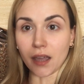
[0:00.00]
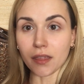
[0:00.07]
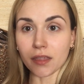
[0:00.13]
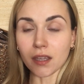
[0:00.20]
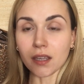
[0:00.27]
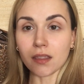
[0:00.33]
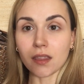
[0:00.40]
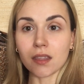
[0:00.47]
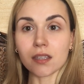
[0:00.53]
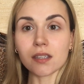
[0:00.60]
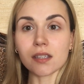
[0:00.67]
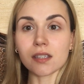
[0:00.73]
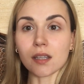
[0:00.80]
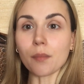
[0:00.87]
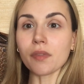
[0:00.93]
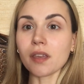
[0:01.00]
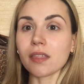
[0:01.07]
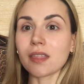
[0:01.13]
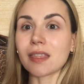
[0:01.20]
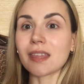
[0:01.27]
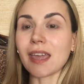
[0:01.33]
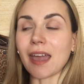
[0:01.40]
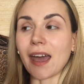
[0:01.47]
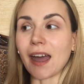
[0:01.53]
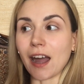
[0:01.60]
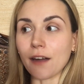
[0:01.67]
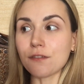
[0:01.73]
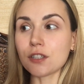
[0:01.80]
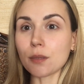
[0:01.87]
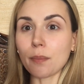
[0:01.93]
think that this is something that they
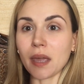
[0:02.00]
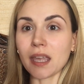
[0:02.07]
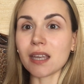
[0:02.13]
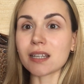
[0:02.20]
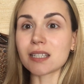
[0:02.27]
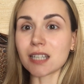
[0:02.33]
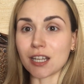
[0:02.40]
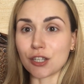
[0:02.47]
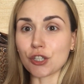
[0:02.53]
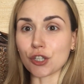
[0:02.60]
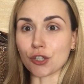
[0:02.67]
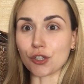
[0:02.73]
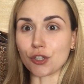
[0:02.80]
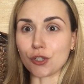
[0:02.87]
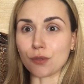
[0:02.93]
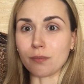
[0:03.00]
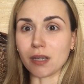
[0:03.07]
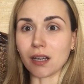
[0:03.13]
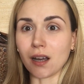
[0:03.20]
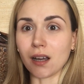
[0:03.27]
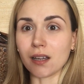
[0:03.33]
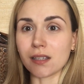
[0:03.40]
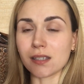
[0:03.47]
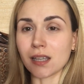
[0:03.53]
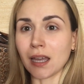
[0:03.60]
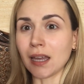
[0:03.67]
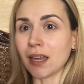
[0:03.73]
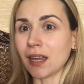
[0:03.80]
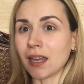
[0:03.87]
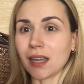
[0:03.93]
have to pay attention to because
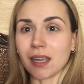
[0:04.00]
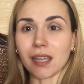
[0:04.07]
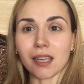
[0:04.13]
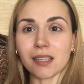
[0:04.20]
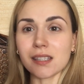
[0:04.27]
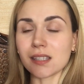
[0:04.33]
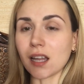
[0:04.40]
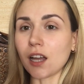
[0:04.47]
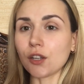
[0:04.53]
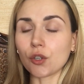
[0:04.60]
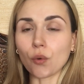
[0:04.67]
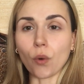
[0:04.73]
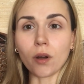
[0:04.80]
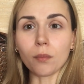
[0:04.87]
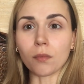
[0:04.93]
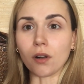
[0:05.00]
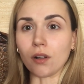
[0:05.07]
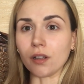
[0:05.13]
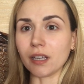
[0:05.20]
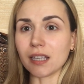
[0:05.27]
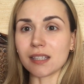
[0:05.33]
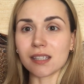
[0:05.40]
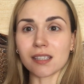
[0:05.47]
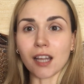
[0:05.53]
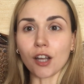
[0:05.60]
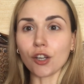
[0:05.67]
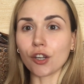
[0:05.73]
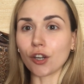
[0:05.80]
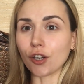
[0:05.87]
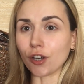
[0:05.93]
it's not normal. It's
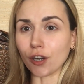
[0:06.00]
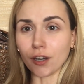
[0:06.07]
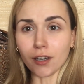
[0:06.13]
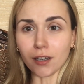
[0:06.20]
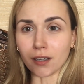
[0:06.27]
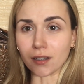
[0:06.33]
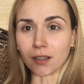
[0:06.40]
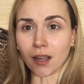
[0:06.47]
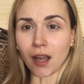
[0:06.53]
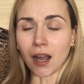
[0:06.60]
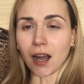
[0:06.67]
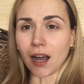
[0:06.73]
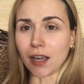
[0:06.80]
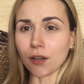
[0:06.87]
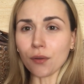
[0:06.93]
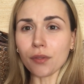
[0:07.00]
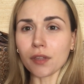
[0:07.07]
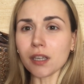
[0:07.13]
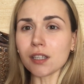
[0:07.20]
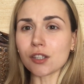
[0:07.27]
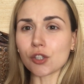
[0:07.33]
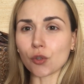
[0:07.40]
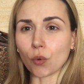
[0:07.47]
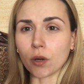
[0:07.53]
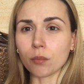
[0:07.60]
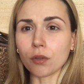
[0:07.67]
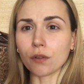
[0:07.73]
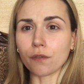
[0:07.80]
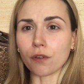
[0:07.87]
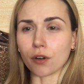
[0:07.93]
not good. I don't think it's
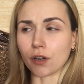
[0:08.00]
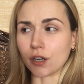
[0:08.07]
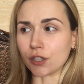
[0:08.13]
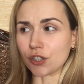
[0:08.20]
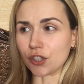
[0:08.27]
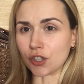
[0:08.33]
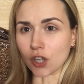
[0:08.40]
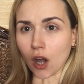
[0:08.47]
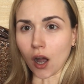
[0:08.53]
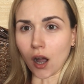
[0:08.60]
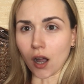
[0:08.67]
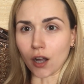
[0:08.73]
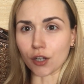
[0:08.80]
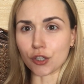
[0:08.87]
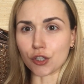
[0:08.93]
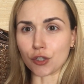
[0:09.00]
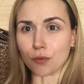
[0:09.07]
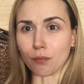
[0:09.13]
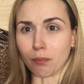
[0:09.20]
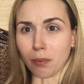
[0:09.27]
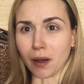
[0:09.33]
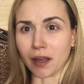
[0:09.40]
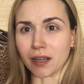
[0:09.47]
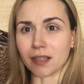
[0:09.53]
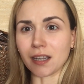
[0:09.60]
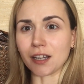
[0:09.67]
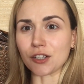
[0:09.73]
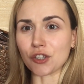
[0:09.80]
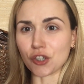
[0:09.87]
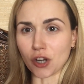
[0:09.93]
normal for a dog to bite
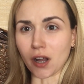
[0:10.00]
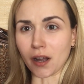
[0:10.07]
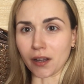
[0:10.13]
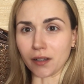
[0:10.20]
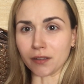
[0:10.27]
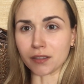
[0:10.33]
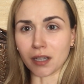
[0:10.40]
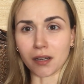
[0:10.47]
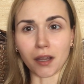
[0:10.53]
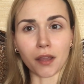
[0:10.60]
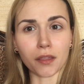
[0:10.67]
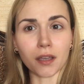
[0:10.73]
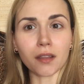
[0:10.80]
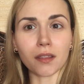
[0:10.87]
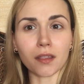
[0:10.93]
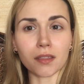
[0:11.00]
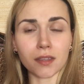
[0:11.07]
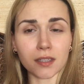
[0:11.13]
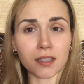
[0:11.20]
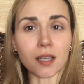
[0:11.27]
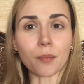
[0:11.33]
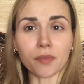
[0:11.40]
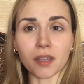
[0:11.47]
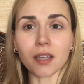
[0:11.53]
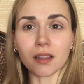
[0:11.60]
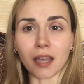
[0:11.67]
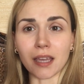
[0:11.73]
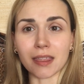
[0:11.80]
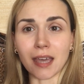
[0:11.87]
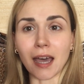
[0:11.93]
a child. And I think that something
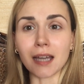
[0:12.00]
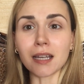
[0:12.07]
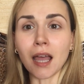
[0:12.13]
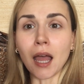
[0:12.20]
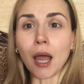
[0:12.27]
like that